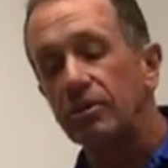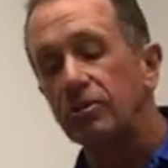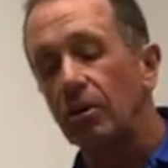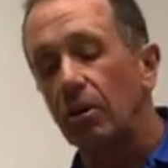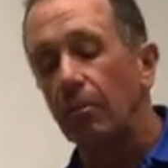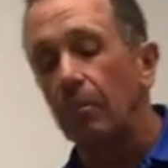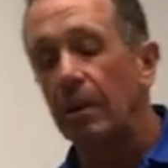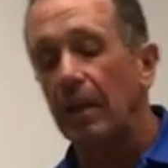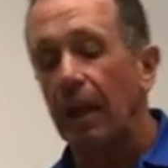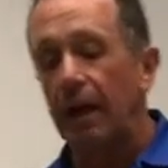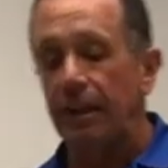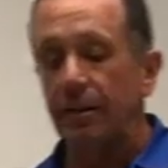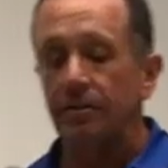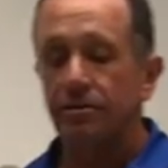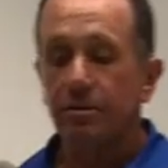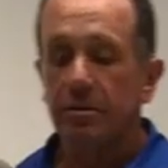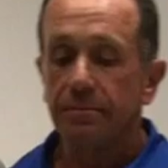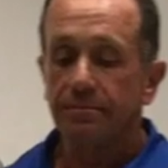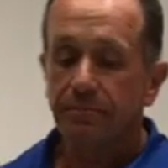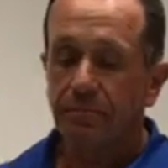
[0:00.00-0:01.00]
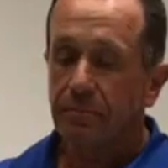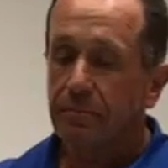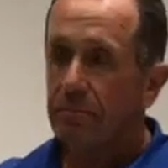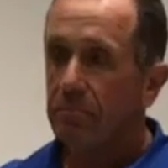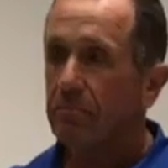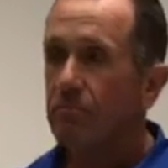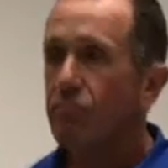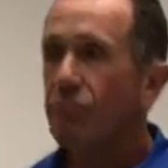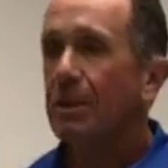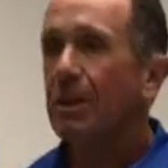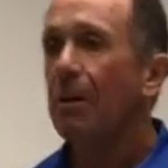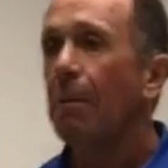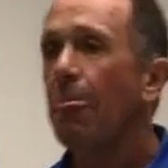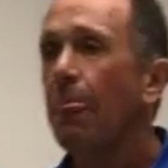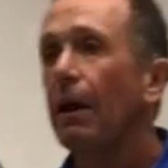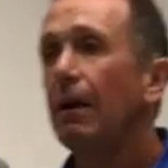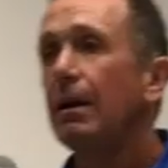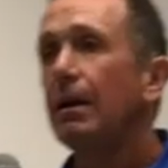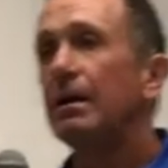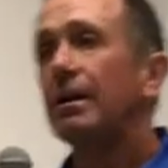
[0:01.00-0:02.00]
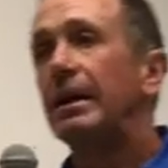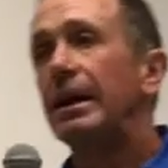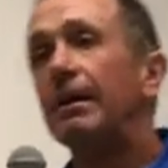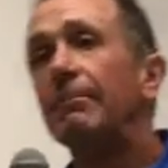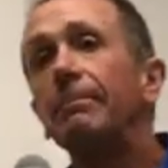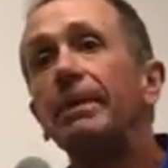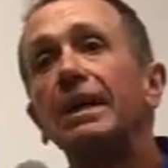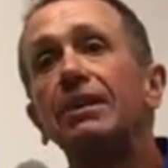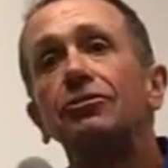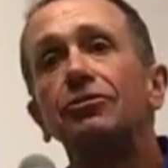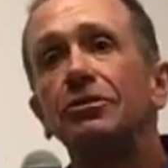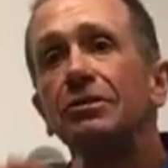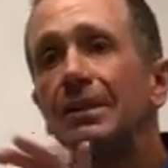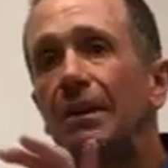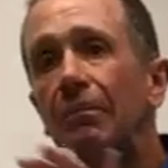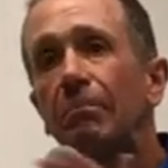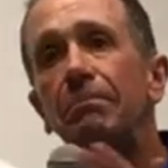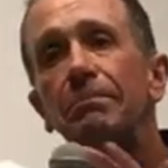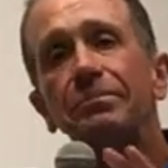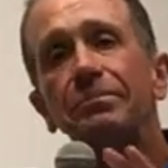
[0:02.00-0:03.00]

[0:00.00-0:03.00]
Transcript: Angioma Alliance. It means